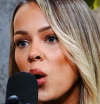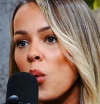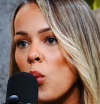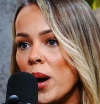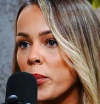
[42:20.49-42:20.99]

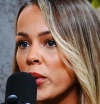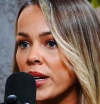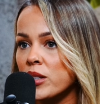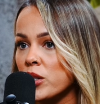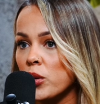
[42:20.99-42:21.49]
what
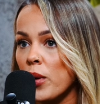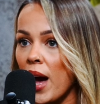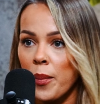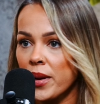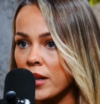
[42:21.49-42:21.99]
brings you
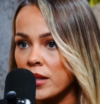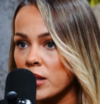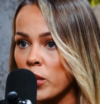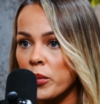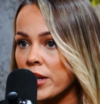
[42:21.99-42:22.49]
happiness
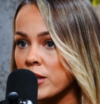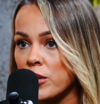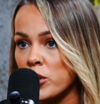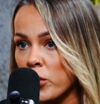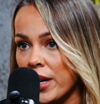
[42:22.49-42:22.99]
and what brings
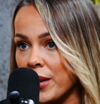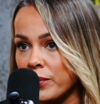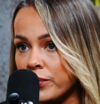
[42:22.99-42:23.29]
you joy.